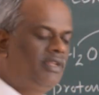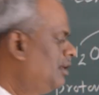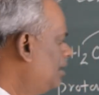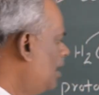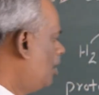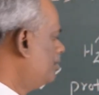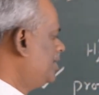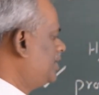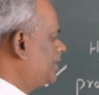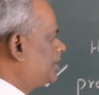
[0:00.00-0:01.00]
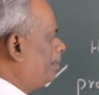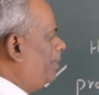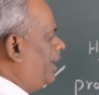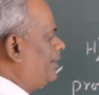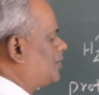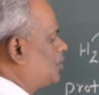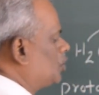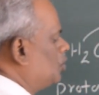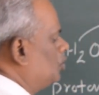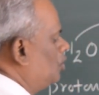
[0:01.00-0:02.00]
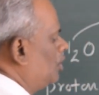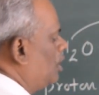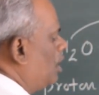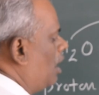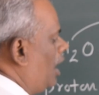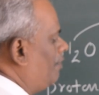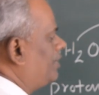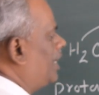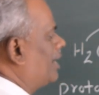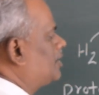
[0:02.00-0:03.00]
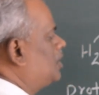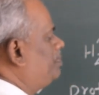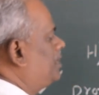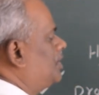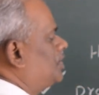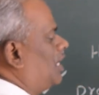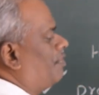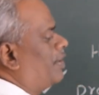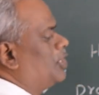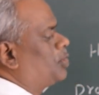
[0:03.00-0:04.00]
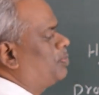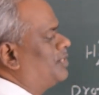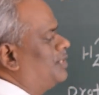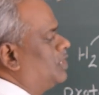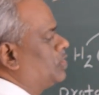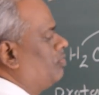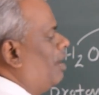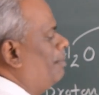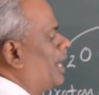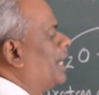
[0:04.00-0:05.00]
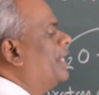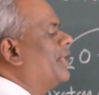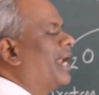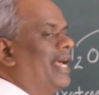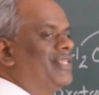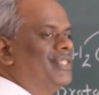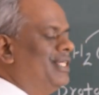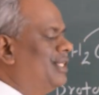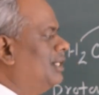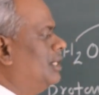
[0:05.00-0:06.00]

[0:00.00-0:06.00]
Now this is the base 2, after the acceptance of H plus, it is forming another acid.